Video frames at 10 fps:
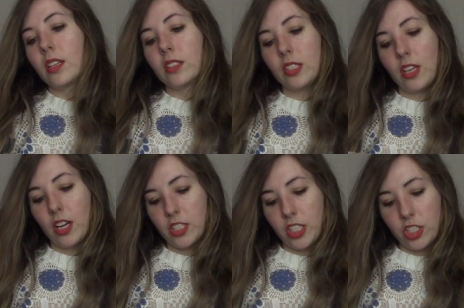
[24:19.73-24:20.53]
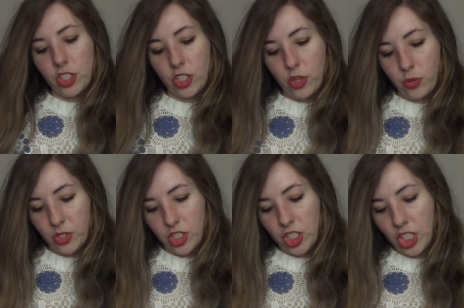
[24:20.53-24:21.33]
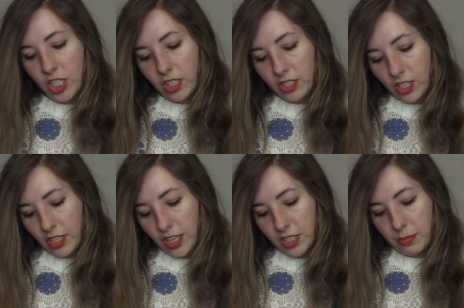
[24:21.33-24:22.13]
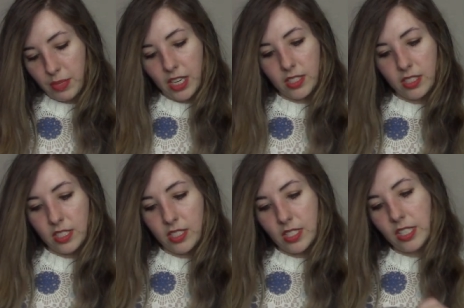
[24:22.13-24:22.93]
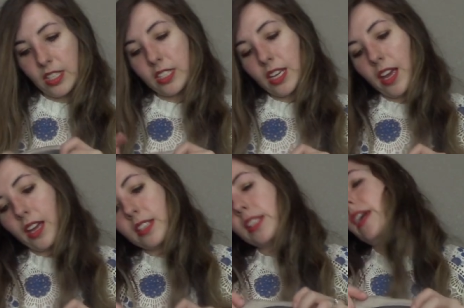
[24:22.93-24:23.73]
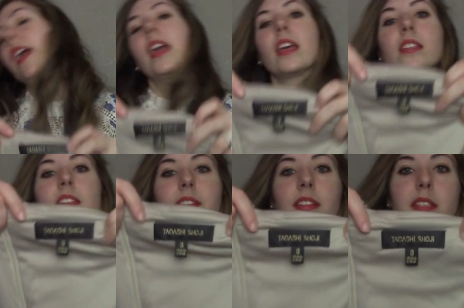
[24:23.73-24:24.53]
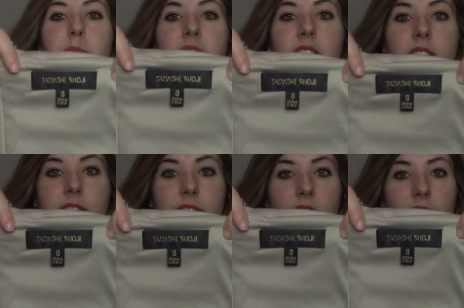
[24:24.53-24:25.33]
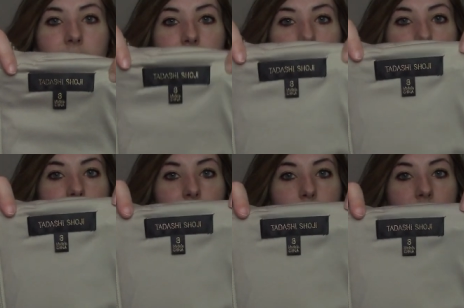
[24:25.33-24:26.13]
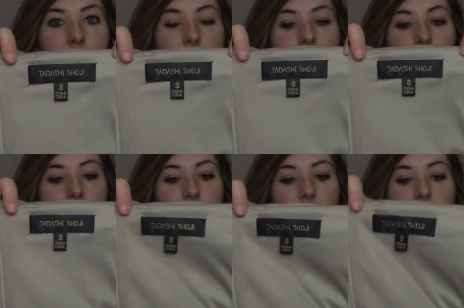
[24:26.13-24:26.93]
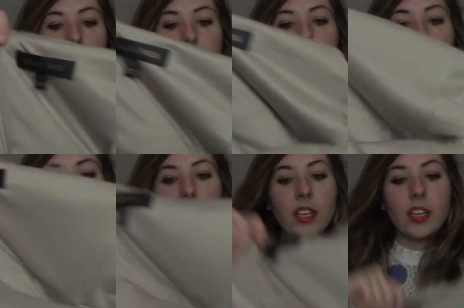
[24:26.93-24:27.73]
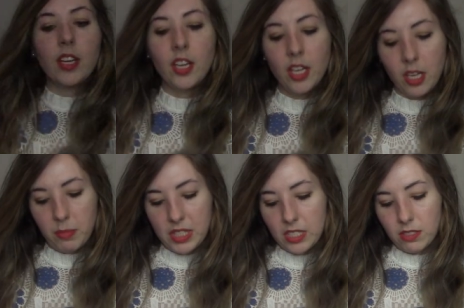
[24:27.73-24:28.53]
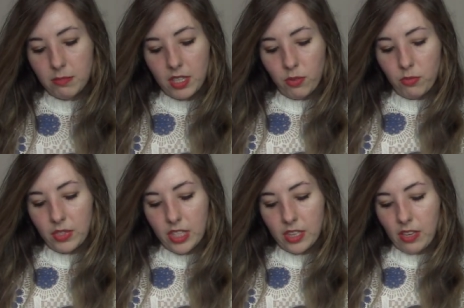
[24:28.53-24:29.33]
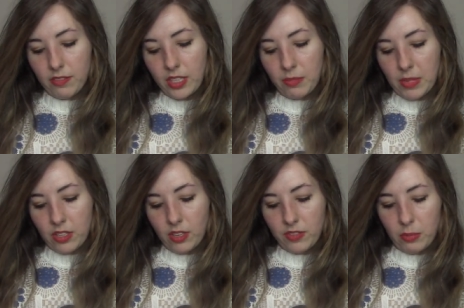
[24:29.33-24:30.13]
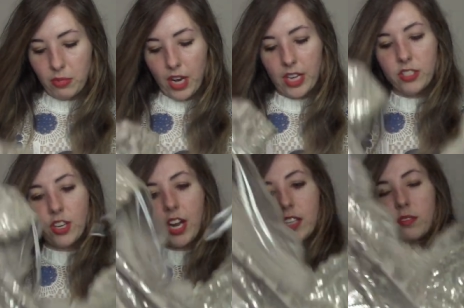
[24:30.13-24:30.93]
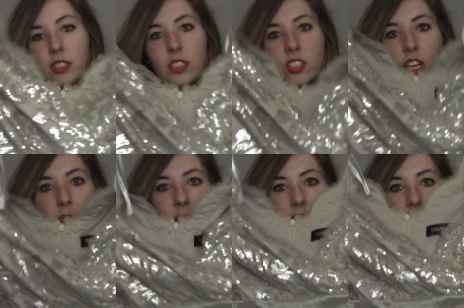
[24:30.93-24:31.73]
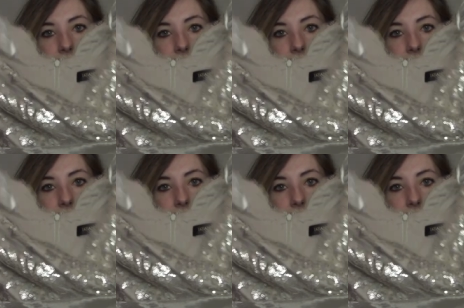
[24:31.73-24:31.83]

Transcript: Tadashi Shoji is our next brand. This is in a size 8. This brand is very hit or miss for me. Sometimes I do have to sit on it. But this would be a really lovely Mother of the Bride dress with the champagne